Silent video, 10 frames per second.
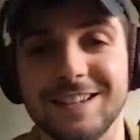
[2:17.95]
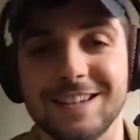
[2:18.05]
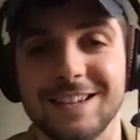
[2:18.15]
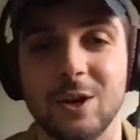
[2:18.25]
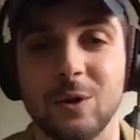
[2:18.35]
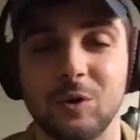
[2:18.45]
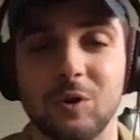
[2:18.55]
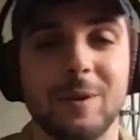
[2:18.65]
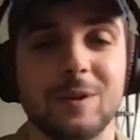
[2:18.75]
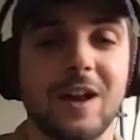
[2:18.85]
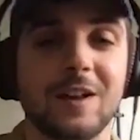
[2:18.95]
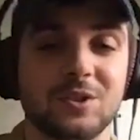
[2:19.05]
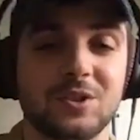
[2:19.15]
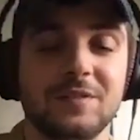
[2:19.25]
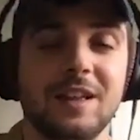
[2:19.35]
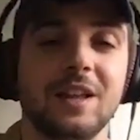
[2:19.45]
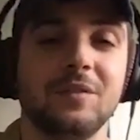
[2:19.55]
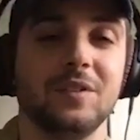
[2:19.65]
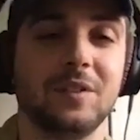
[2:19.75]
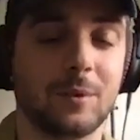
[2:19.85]
You know, Gilgamesh has achieved that
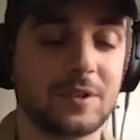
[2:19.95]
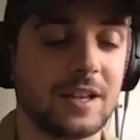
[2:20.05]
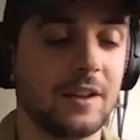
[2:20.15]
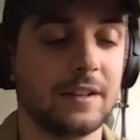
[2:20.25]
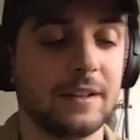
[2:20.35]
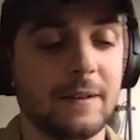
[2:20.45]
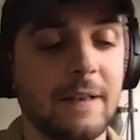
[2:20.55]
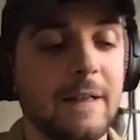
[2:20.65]
level of immortality, and